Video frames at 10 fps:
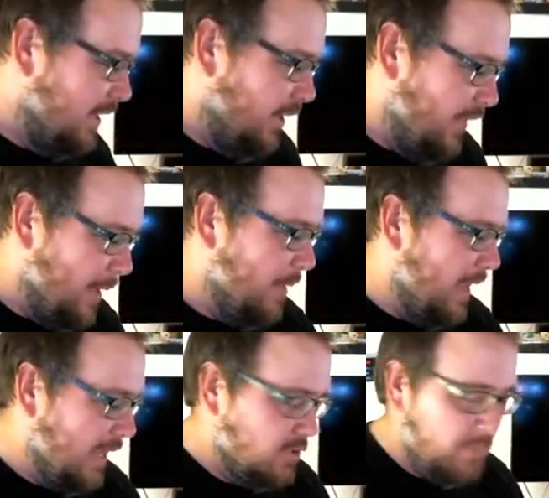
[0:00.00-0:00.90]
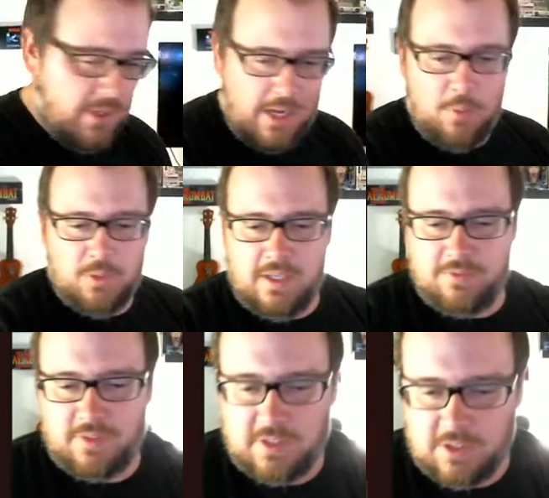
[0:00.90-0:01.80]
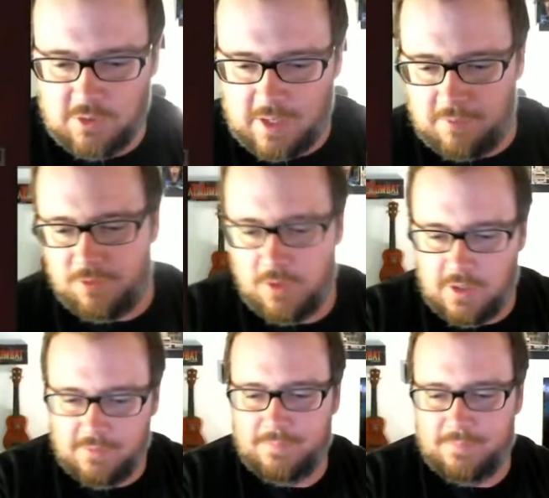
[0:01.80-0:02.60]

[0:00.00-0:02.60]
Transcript: on that page, but I will definitely do that for you.